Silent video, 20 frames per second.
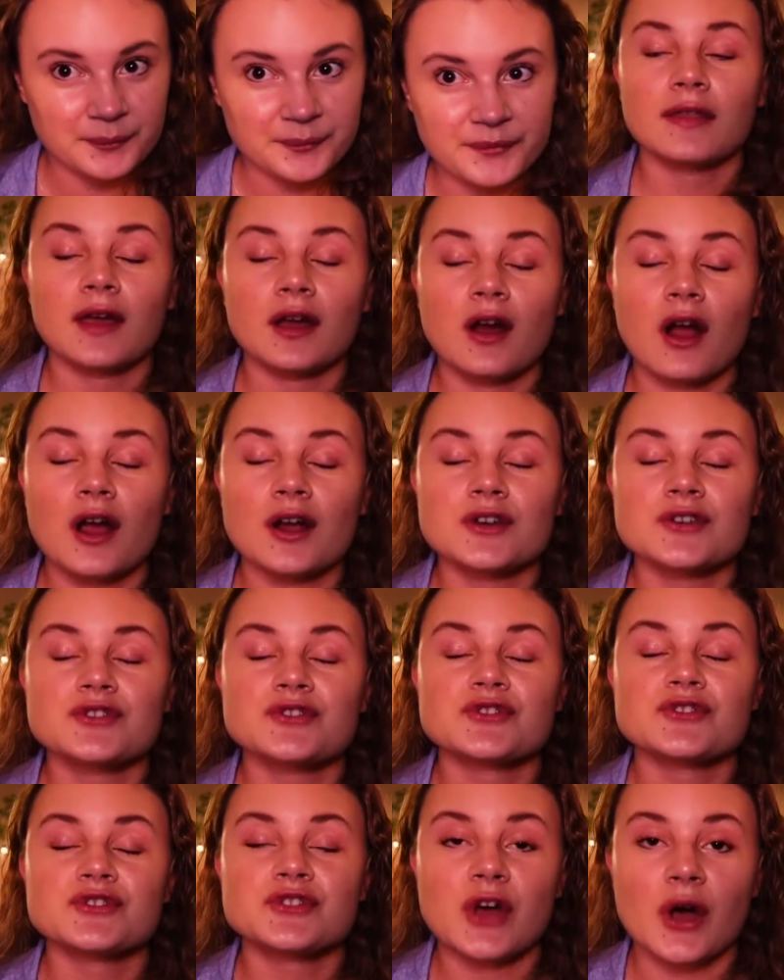There are
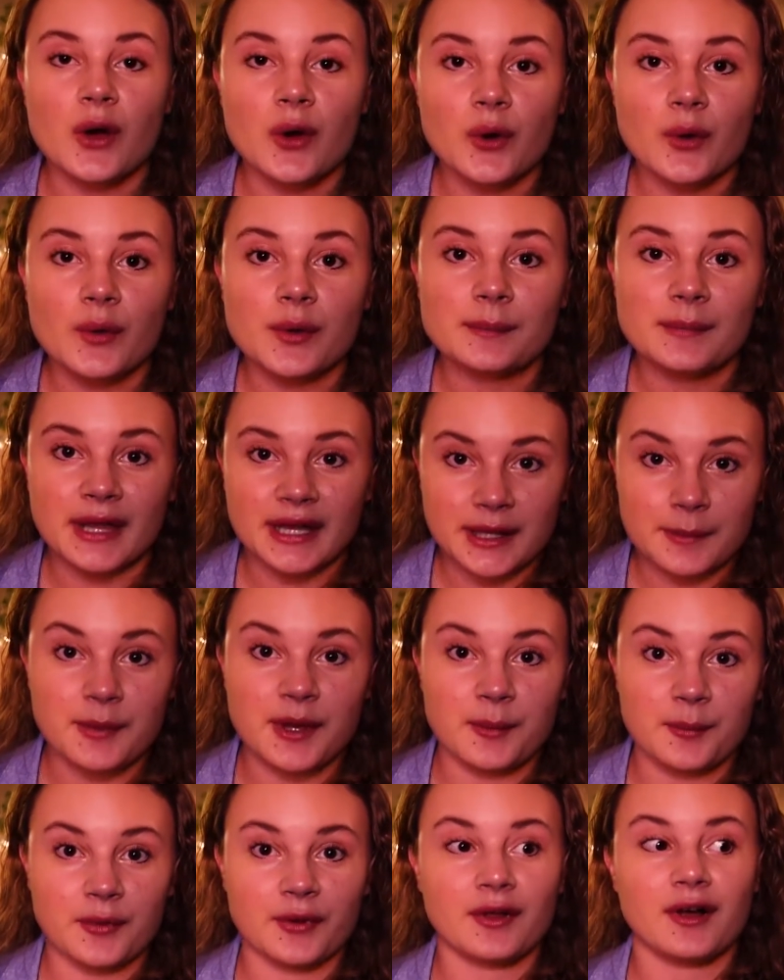so many
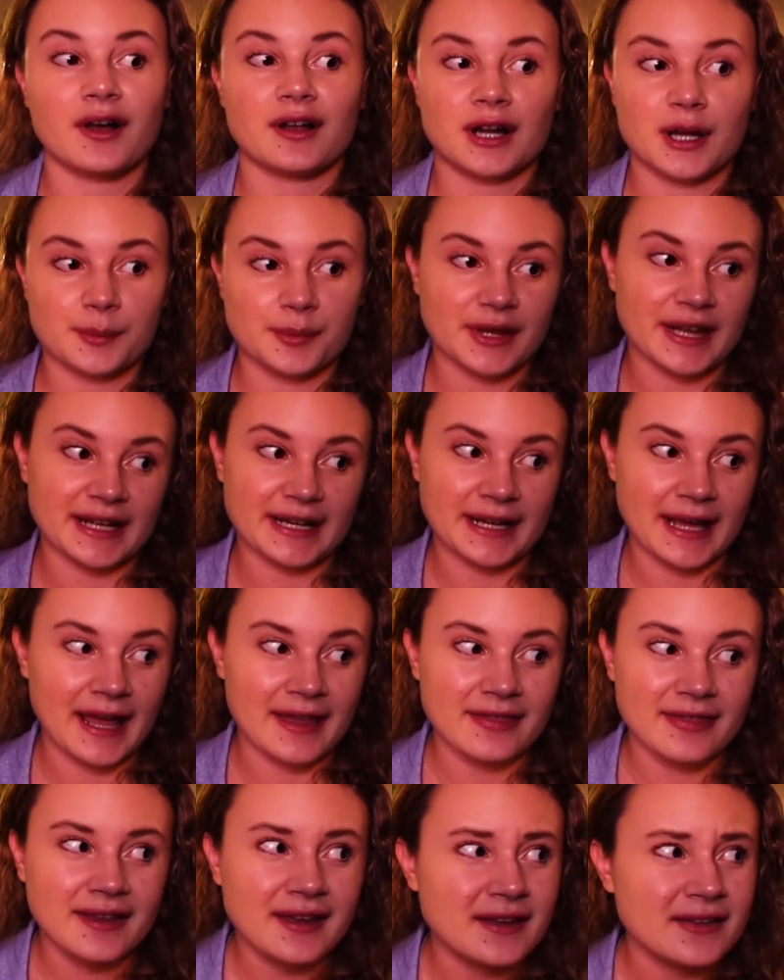people on our planet. I
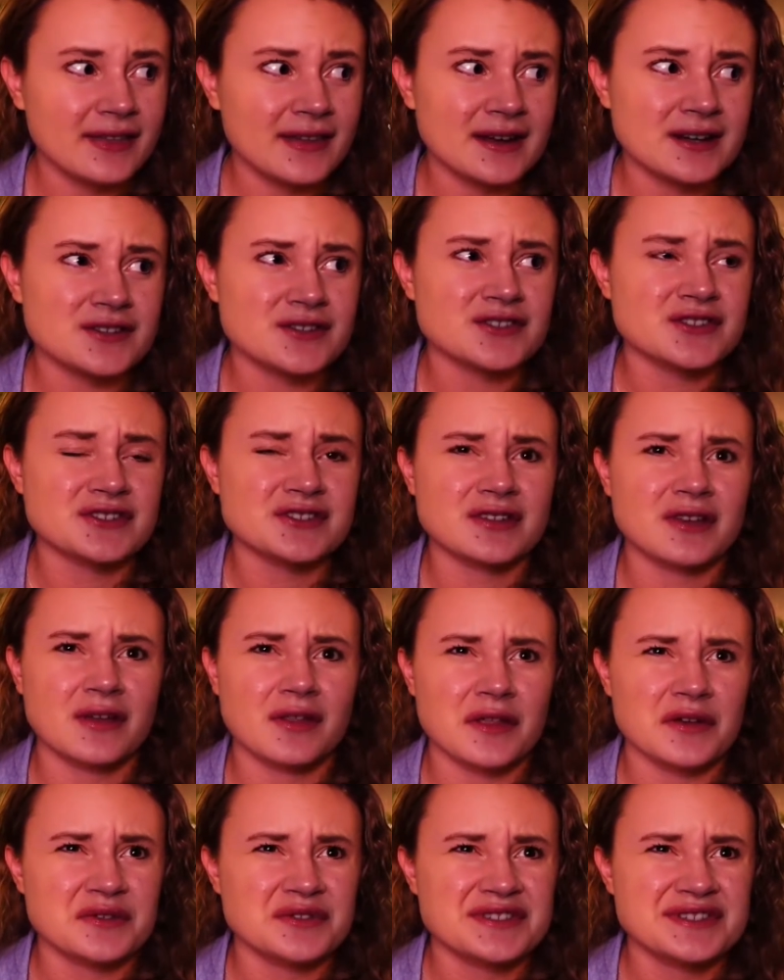think there's
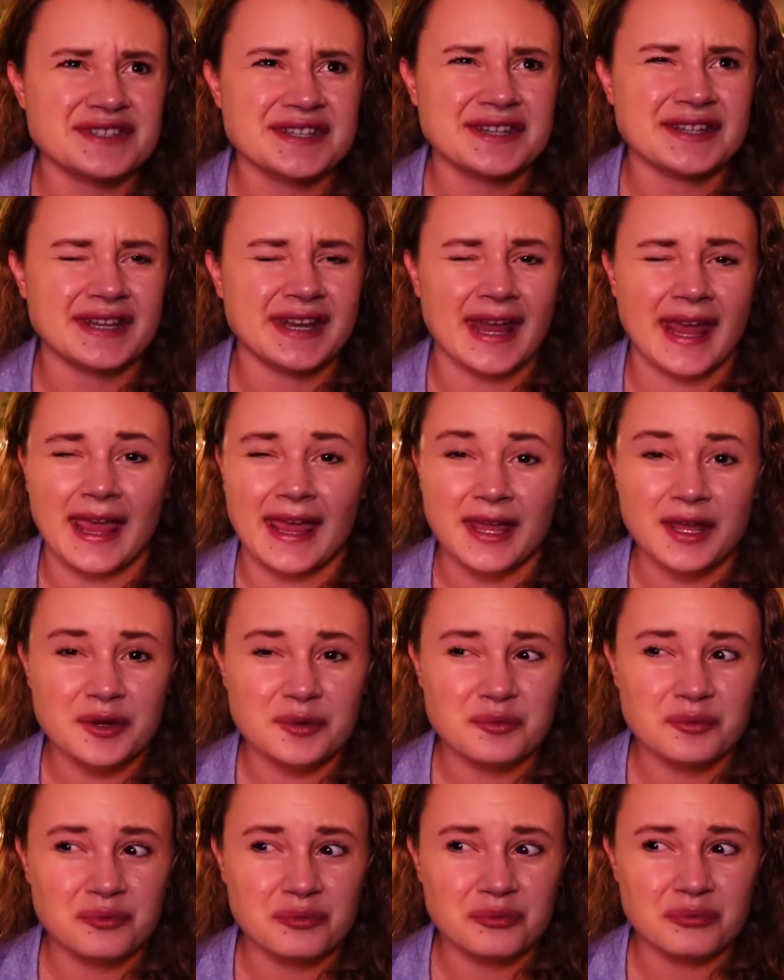close to eight
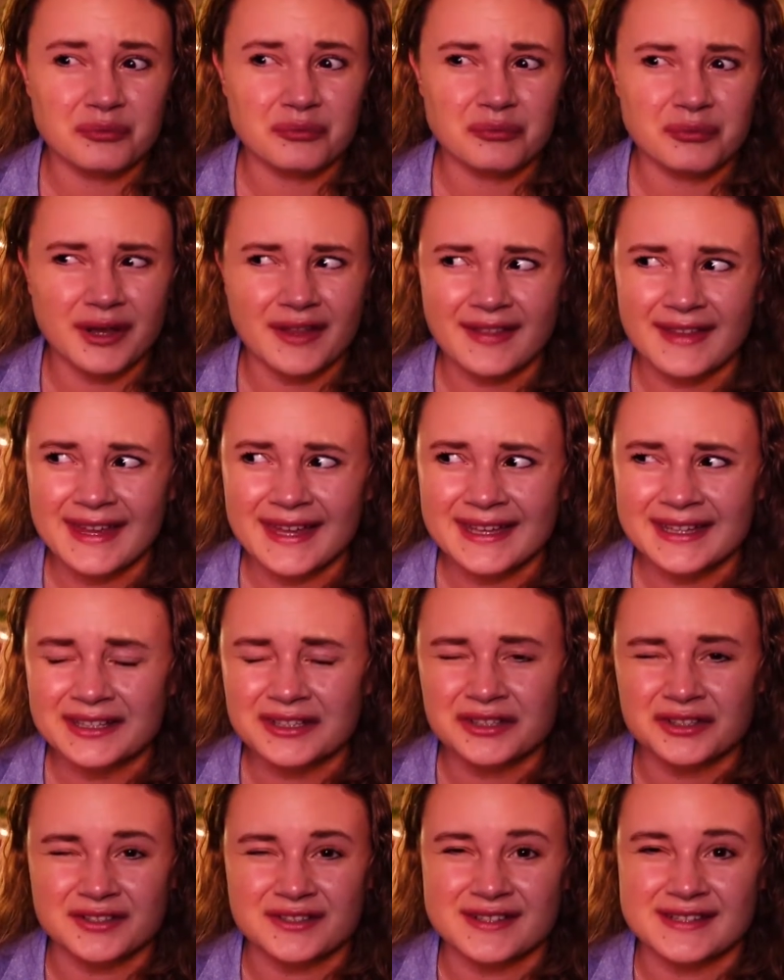
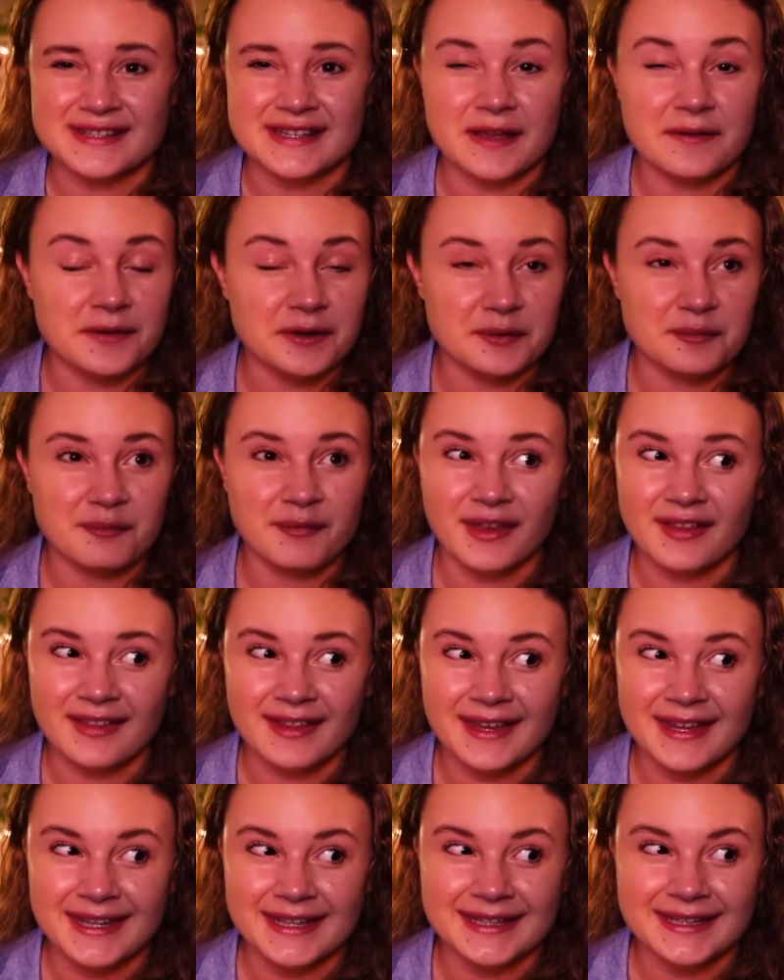billion or seven
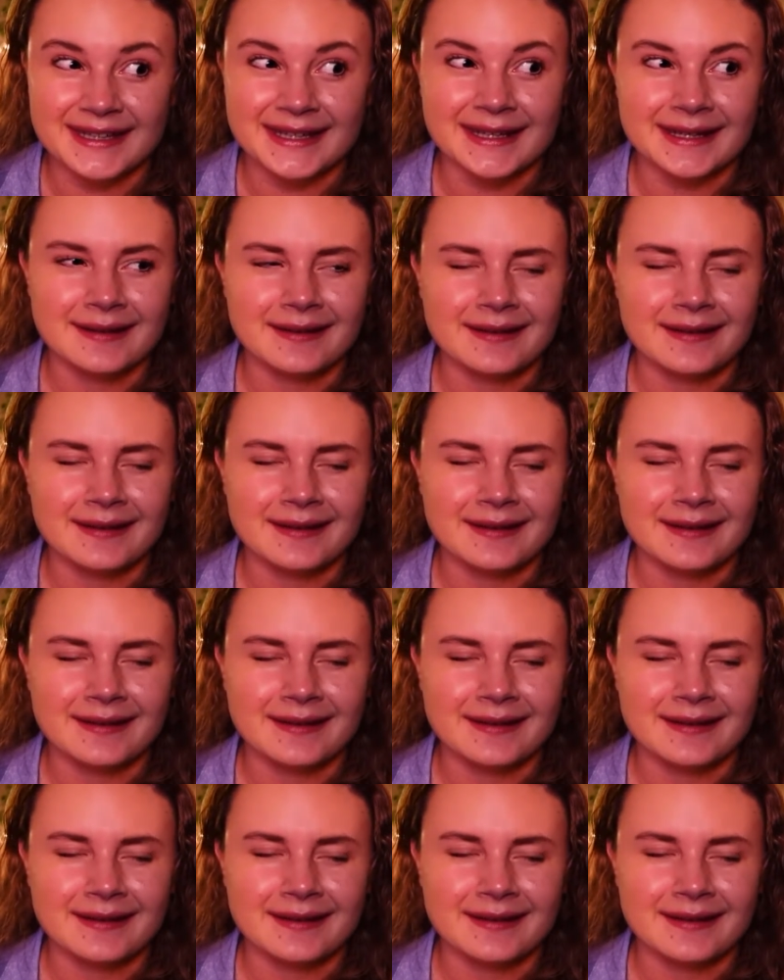billion.